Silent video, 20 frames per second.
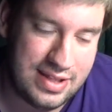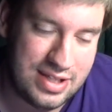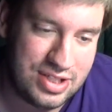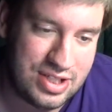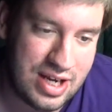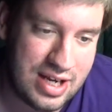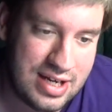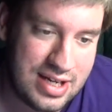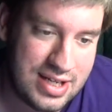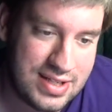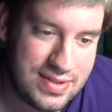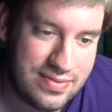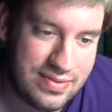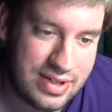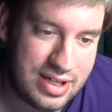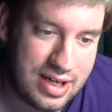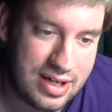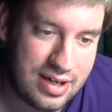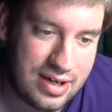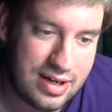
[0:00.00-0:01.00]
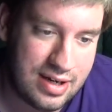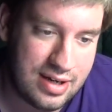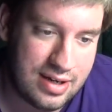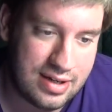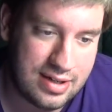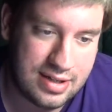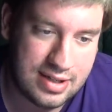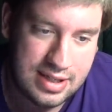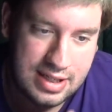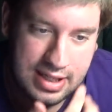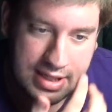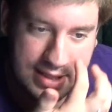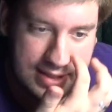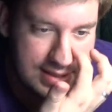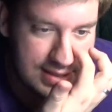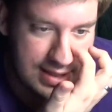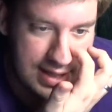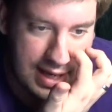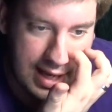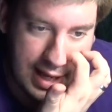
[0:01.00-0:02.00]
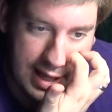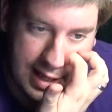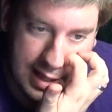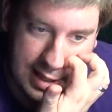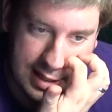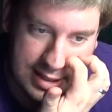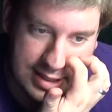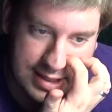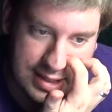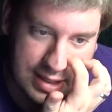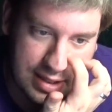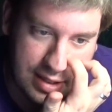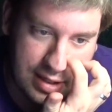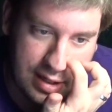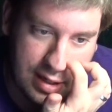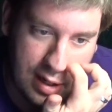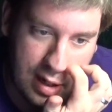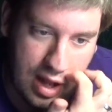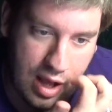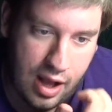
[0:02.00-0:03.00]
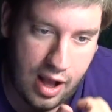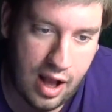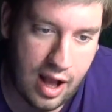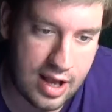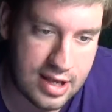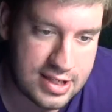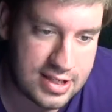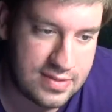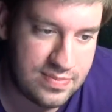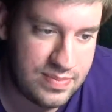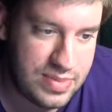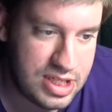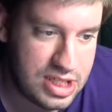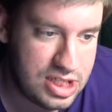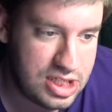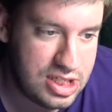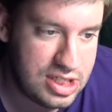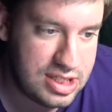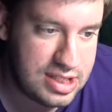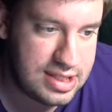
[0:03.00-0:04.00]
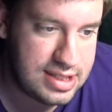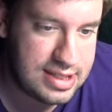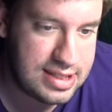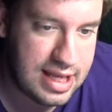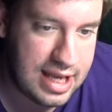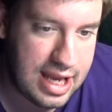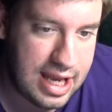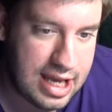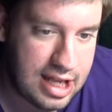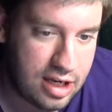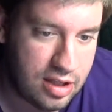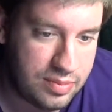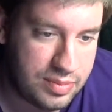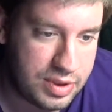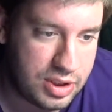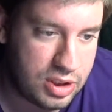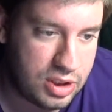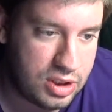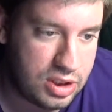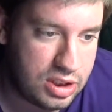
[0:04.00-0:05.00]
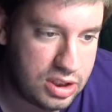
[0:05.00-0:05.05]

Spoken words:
The Chinese regard it as an auspicious animal.